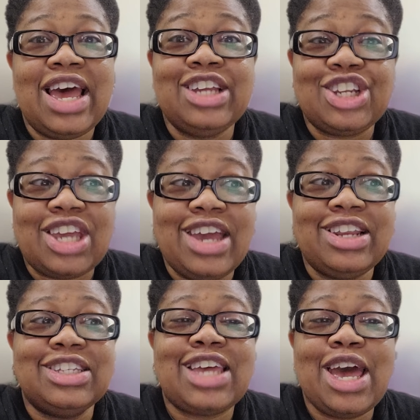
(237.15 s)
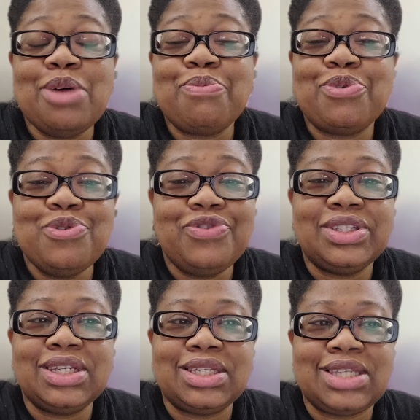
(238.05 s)
educators can improve the
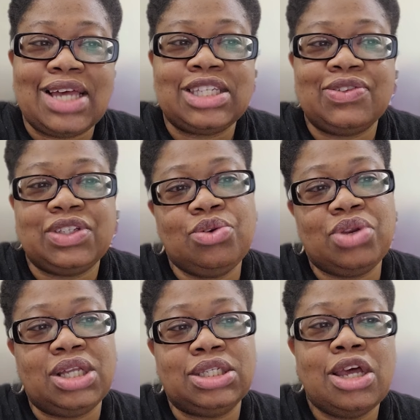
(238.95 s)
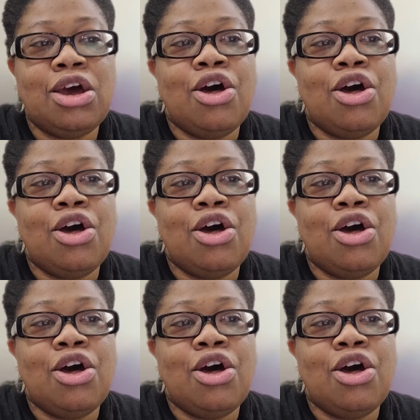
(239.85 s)
success of students